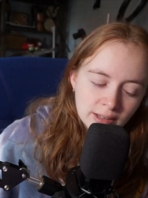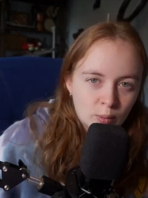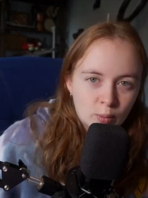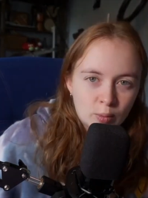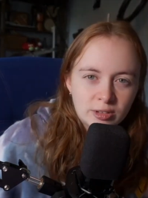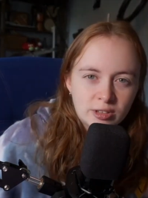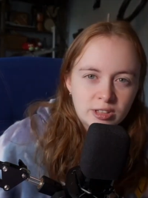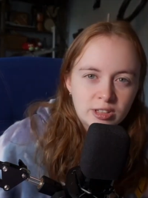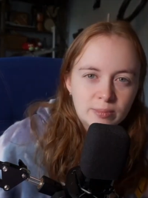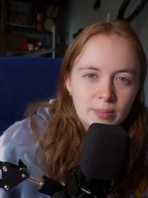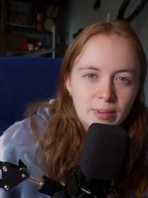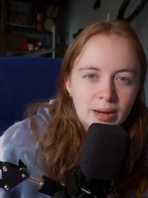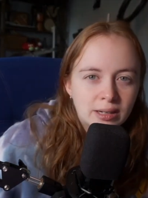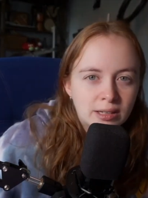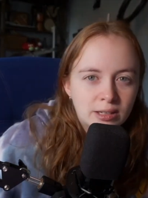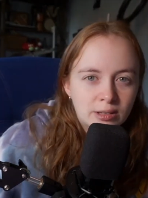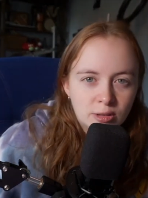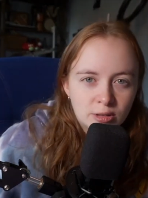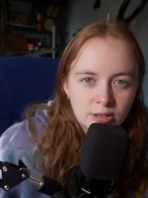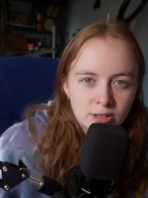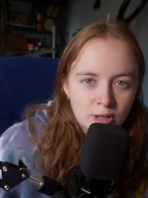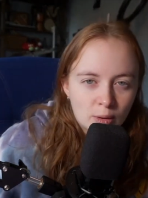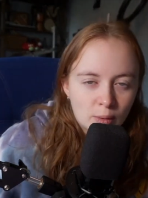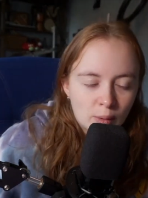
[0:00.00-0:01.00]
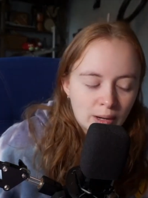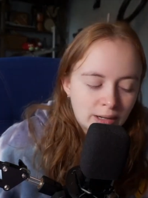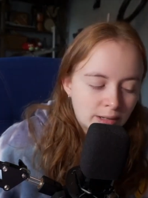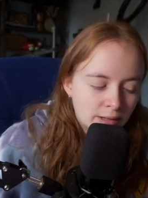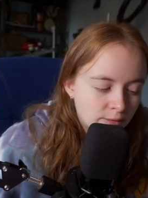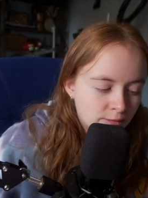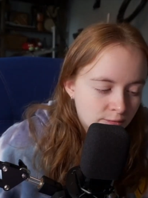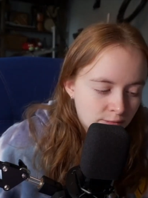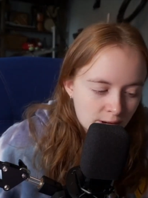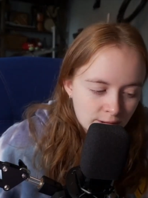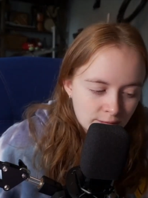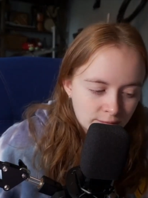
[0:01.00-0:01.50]
which is mainly just so I
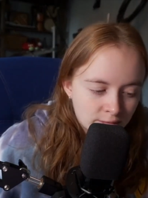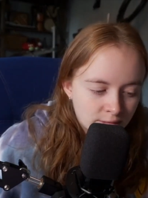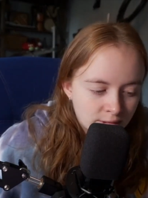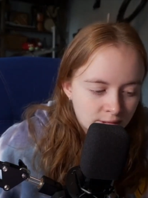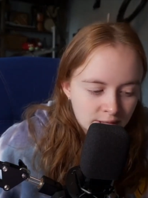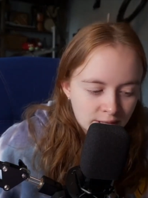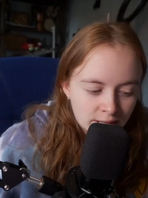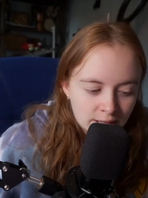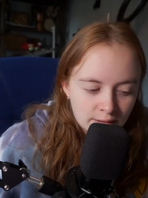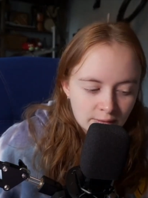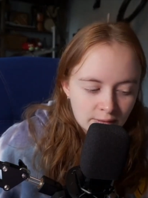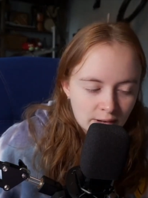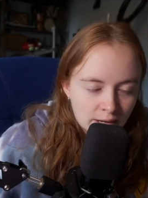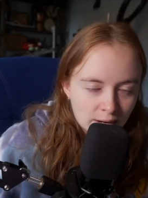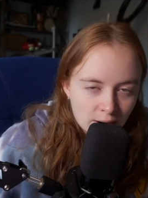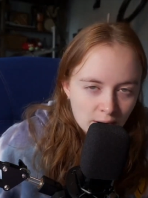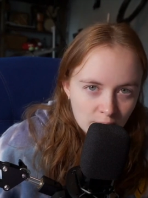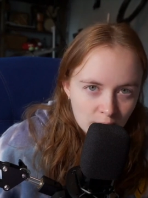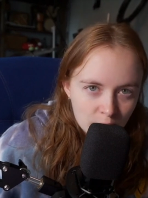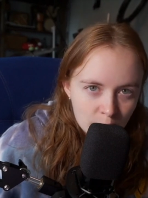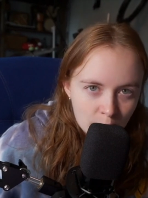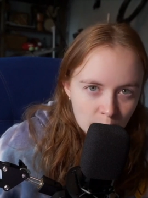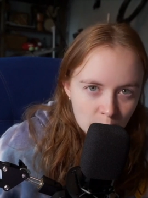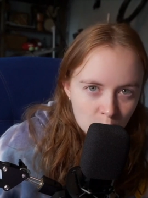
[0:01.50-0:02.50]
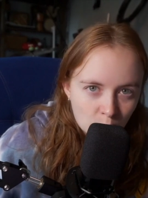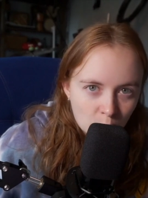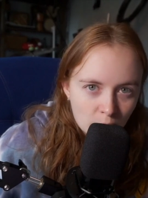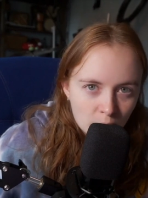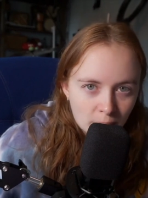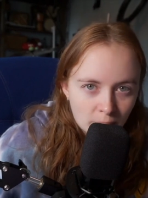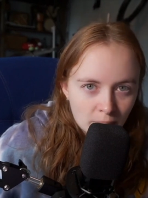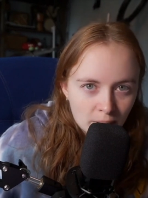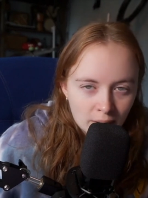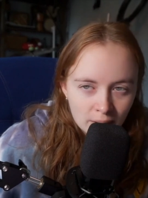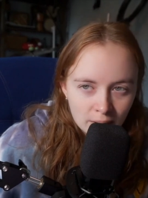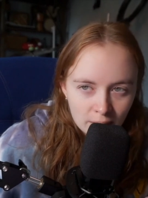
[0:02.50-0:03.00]
can reference it if I can't remember what
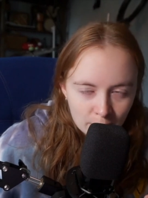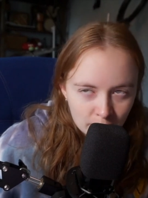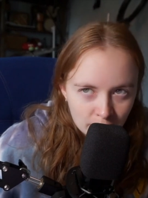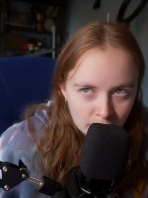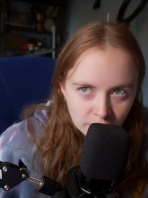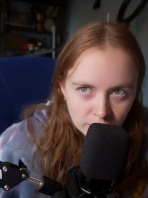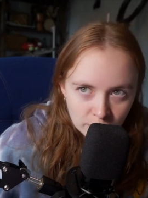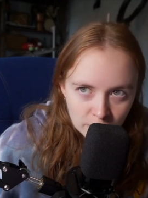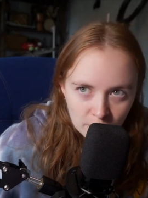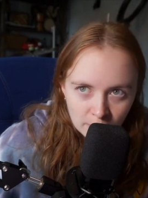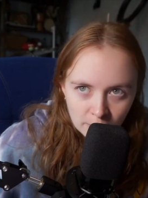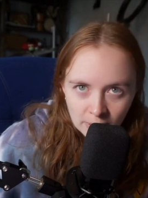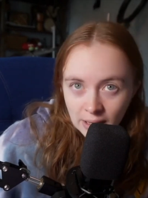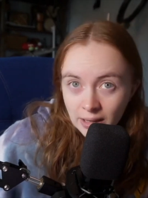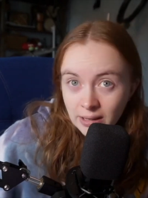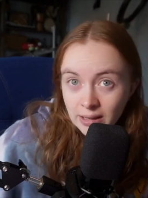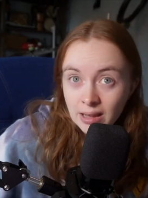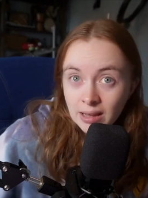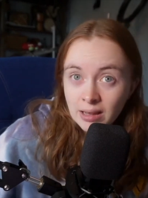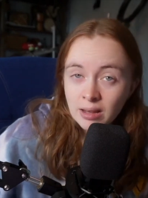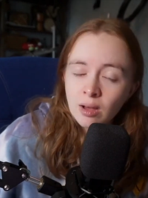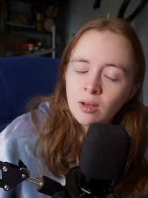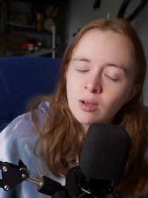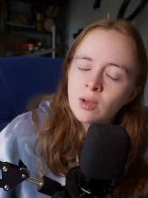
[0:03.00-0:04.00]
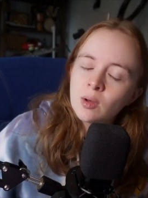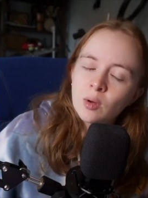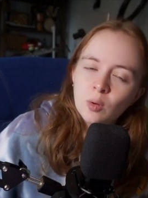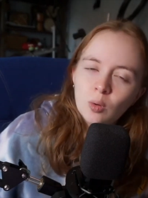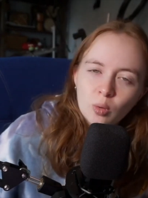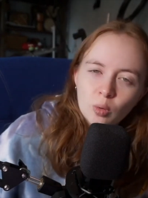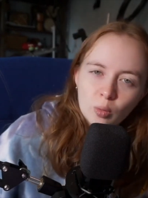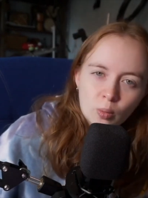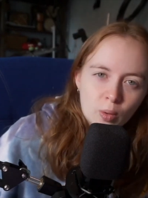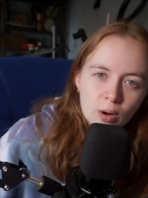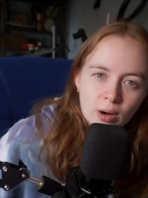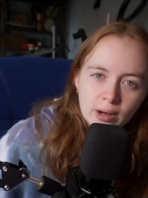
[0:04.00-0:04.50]
part I'm meant to be playing
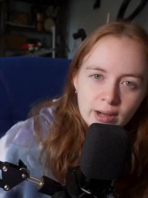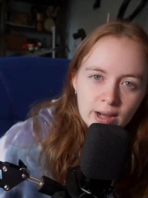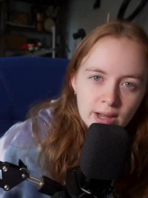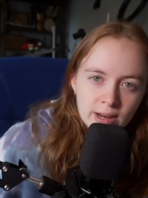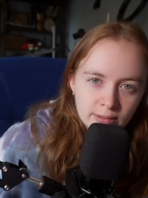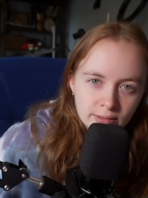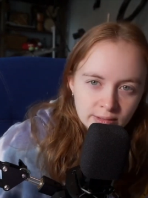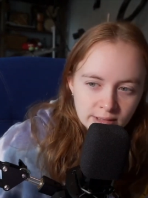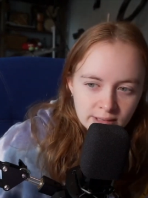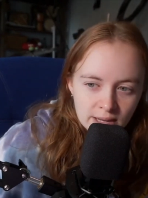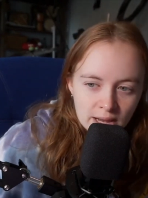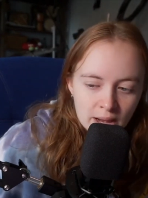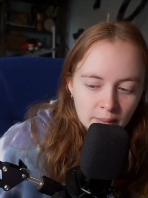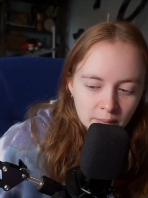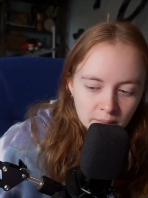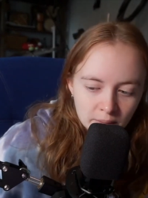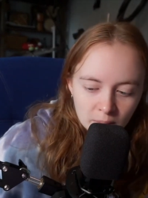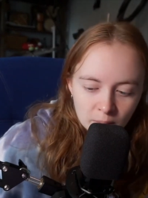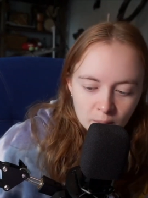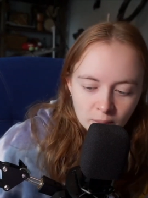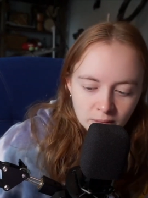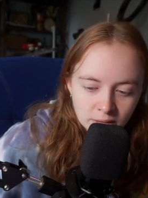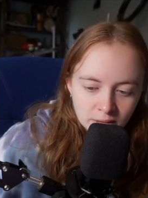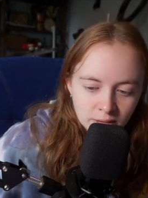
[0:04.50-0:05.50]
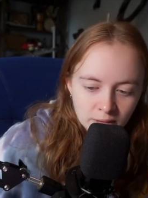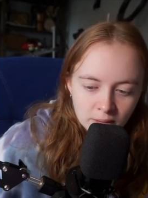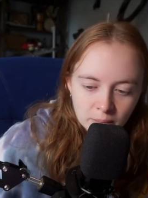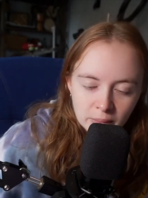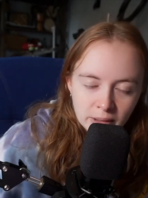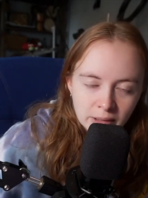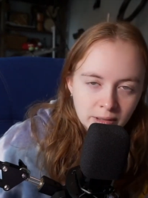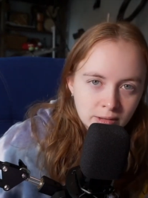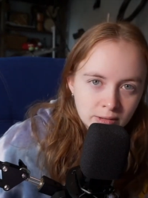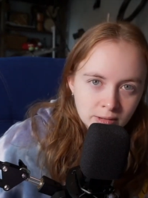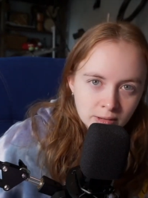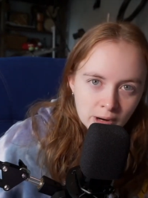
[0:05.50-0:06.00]
or what kind of sound I wanted on my
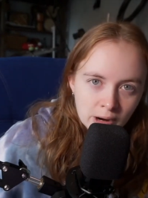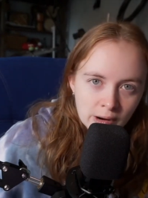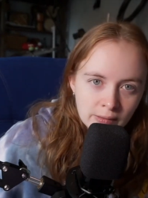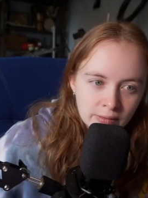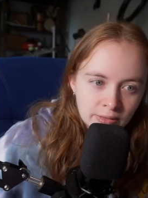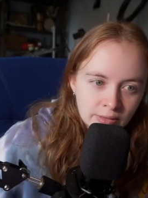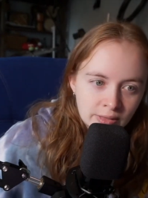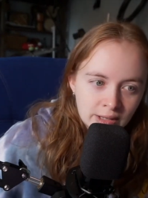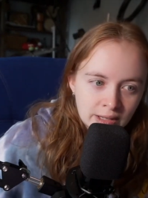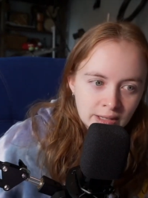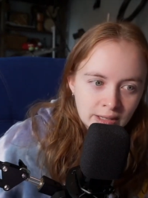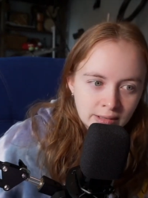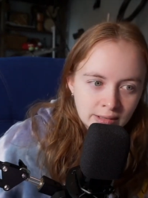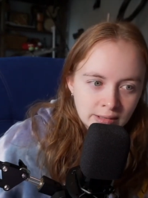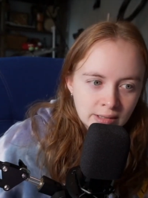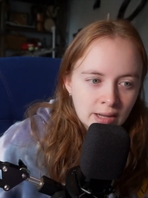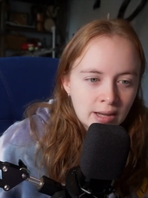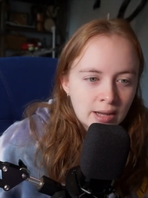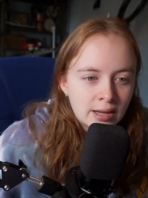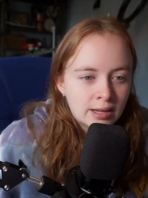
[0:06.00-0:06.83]
guitar and things.